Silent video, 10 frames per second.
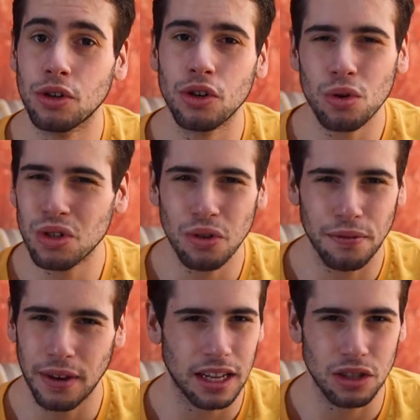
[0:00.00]
you can also
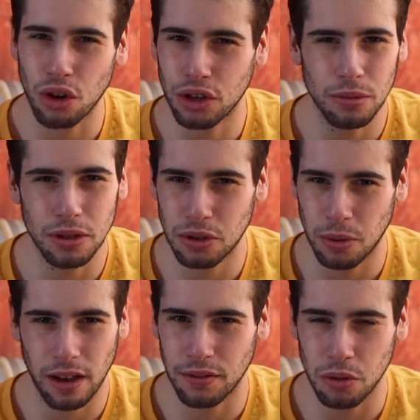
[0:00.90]
fit in documents,
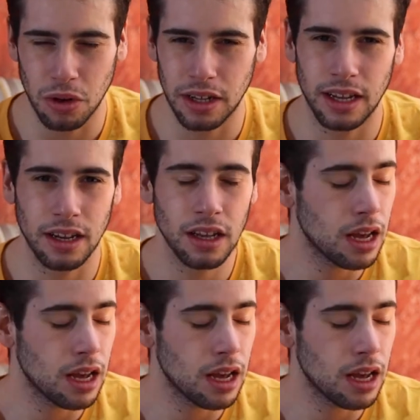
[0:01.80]
whatever you want in there,